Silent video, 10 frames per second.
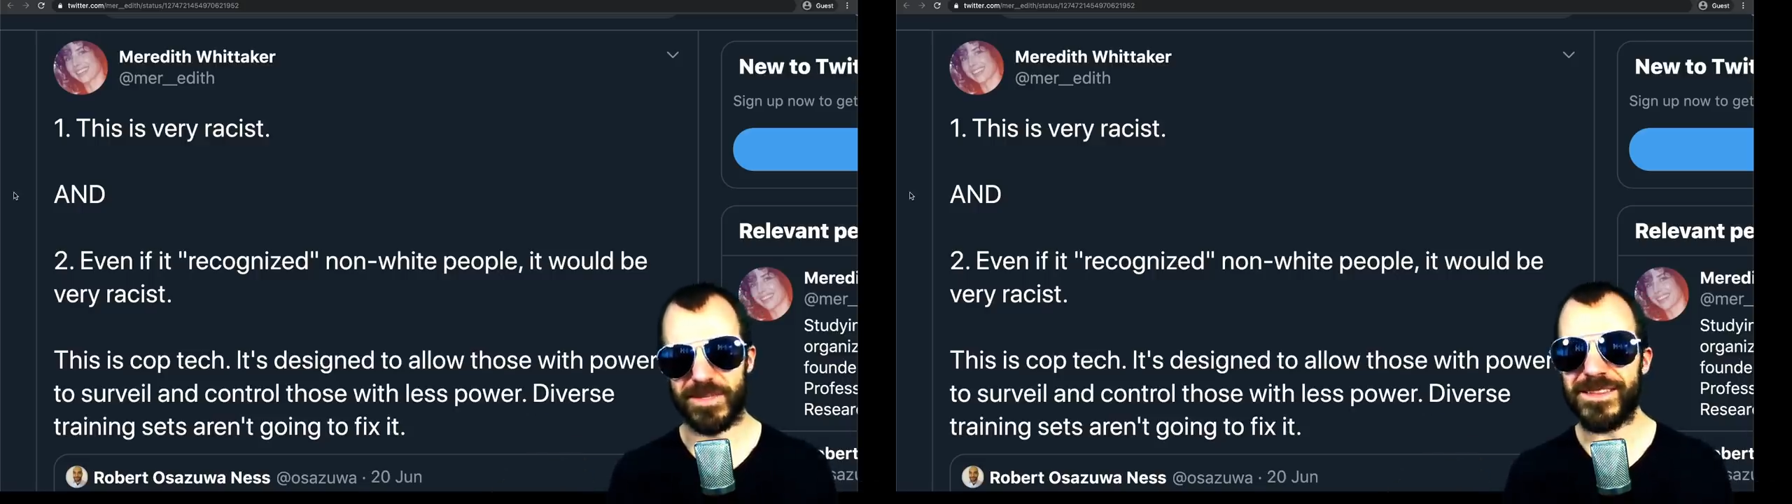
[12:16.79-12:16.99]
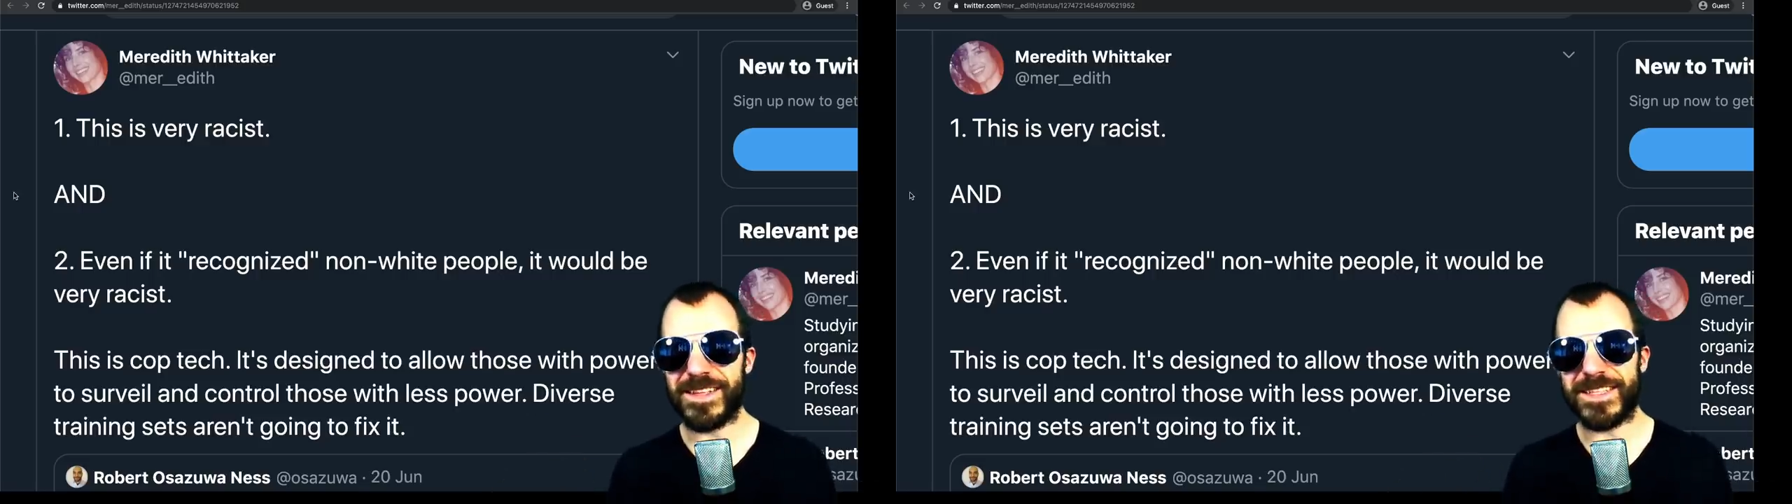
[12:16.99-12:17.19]

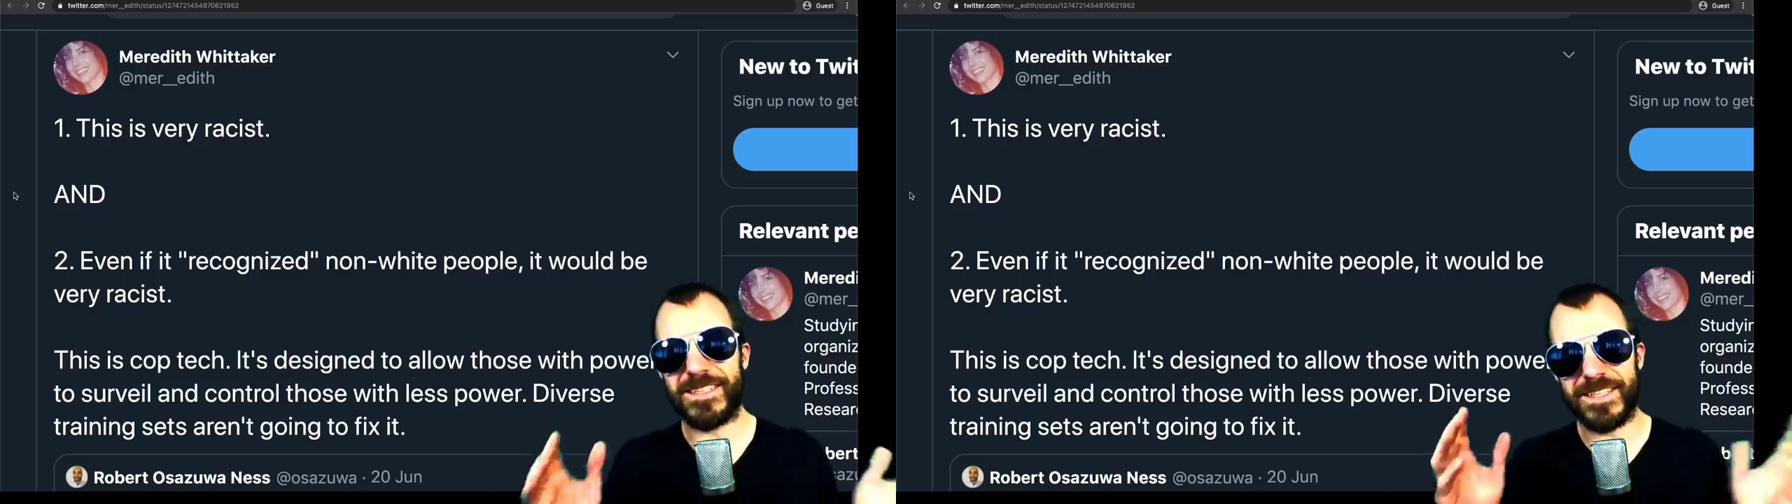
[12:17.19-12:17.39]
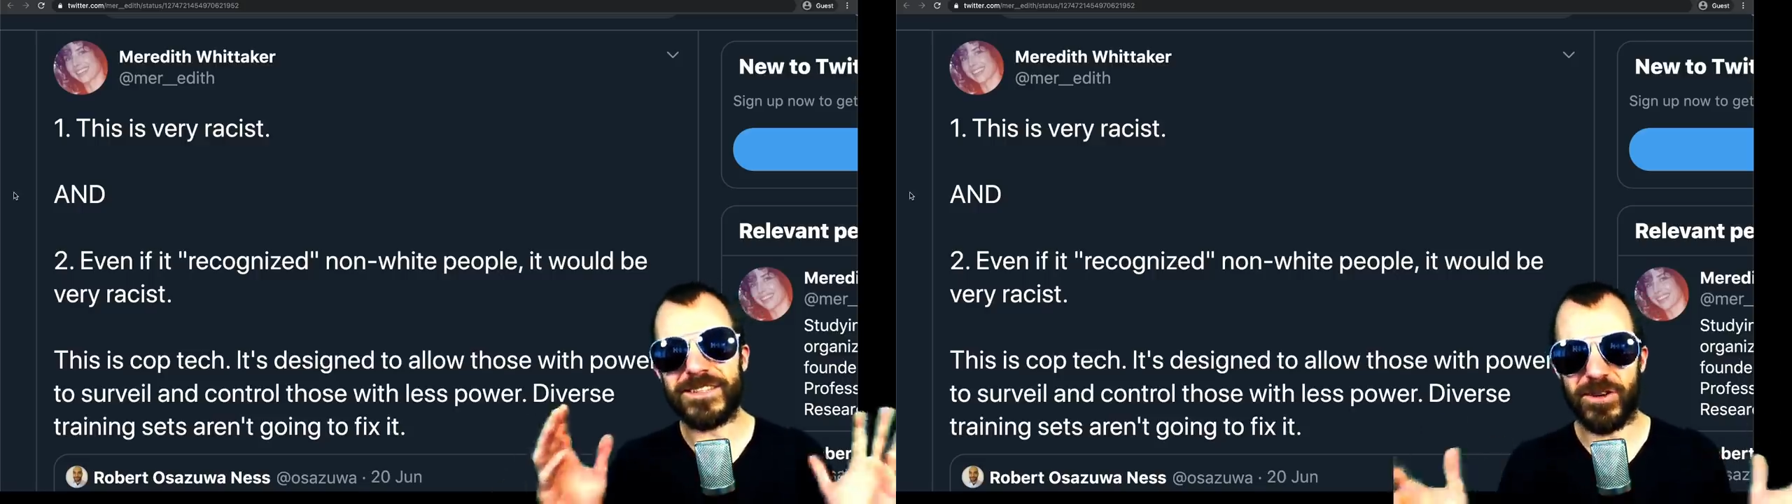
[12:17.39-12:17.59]
And that's a
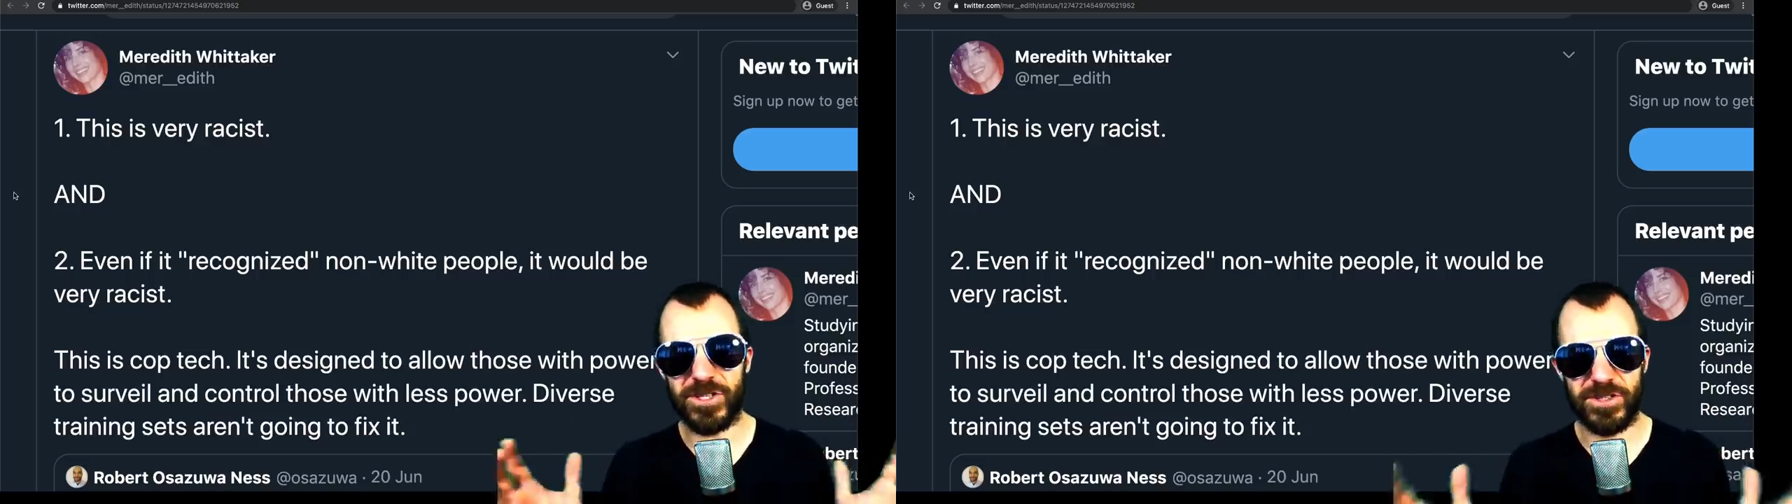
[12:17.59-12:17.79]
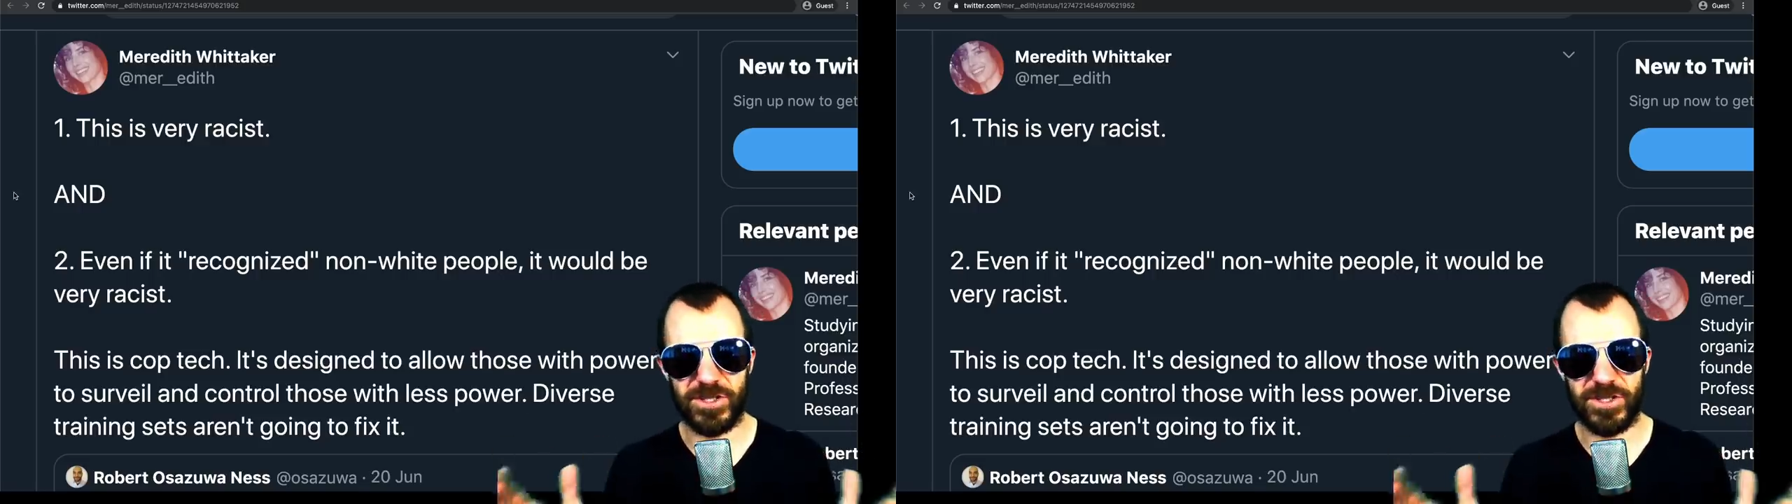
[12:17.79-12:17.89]
discussion